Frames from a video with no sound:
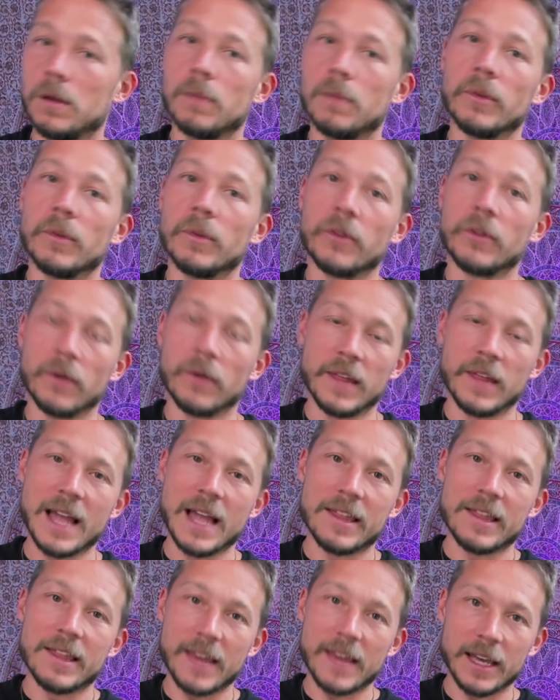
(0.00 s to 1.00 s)
There is
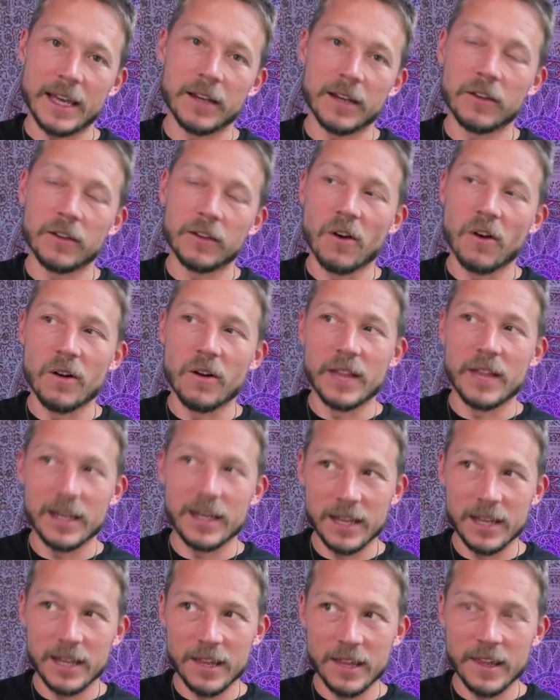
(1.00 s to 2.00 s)
that second guitar that
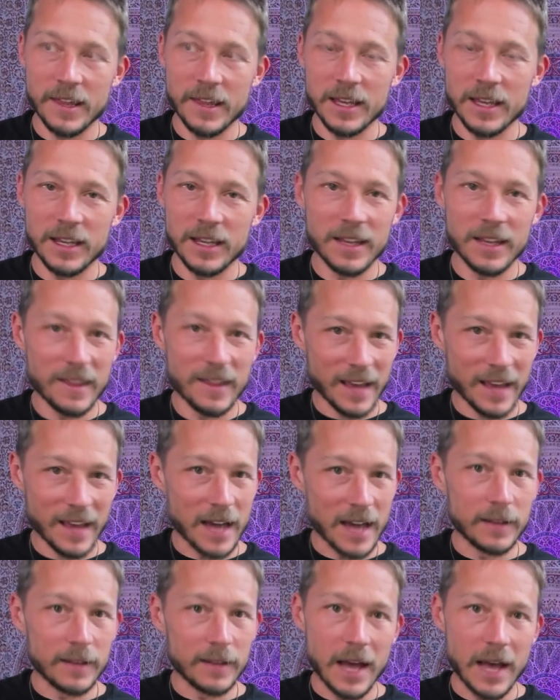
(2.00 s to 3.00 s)
hits it, and it's
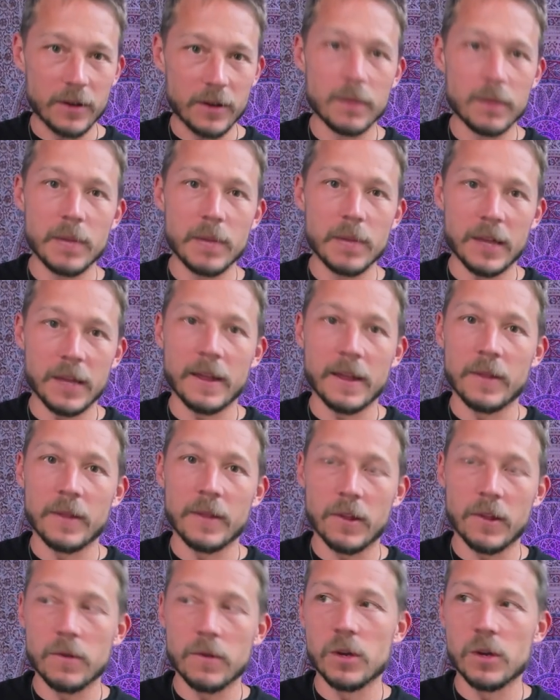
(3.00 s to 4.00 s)
kind of loud in the mix on the
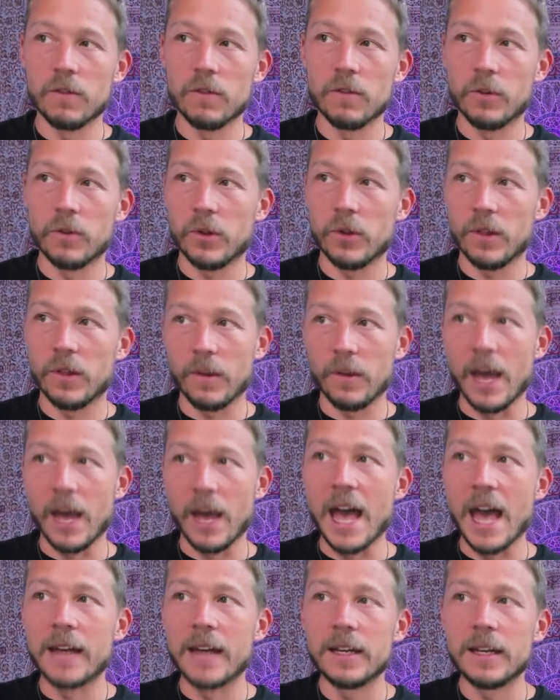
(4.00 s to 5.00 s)
studio version, so I
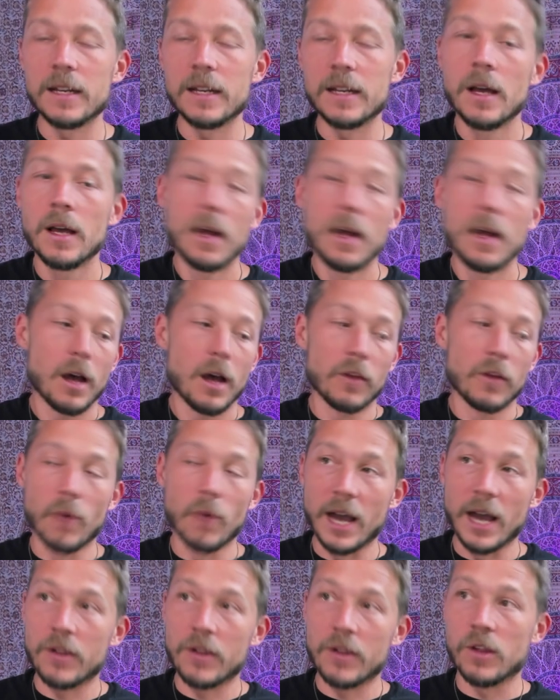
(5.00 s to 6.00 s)
added it.
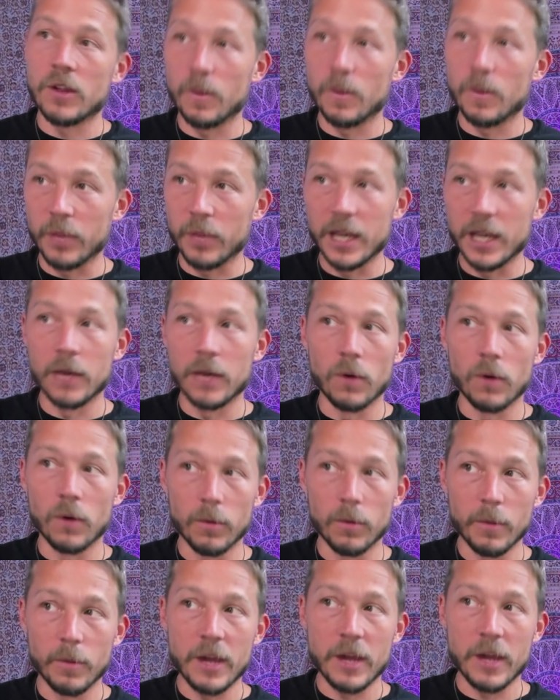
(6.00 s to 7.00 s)
Otherwise, just play a
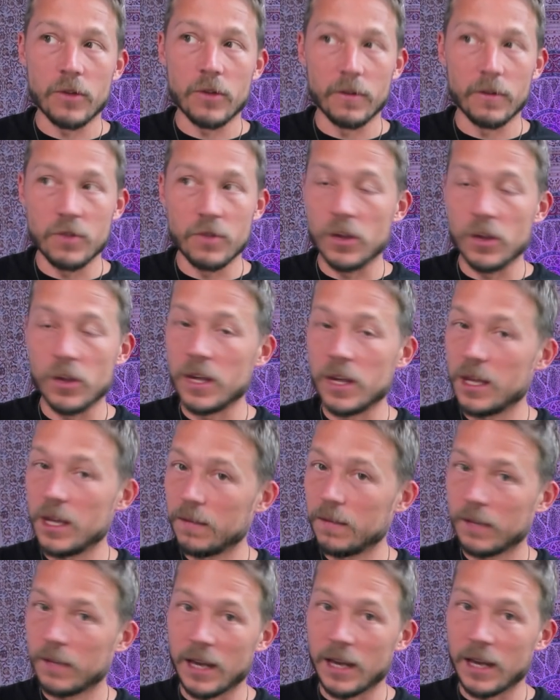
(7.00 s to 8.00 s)
normal measure of G,
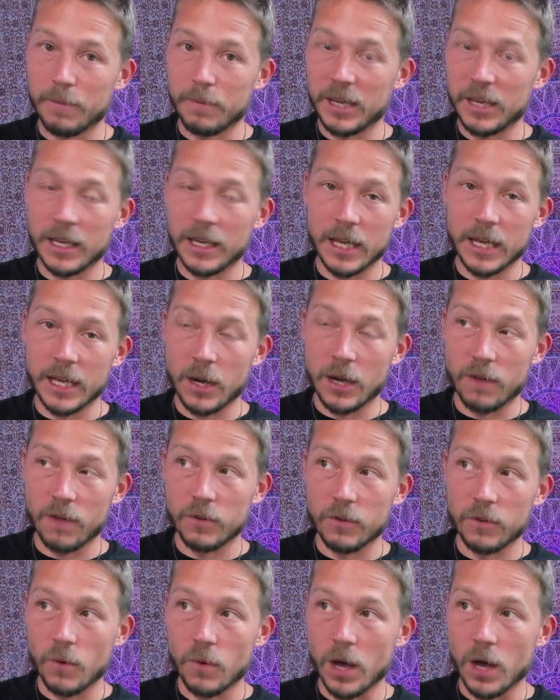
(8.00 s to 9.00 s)
kind of picking it however
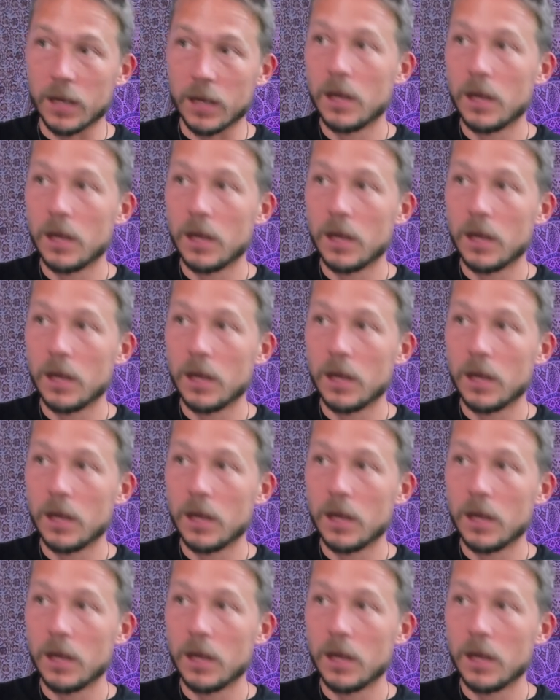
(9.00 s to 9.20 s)
you want.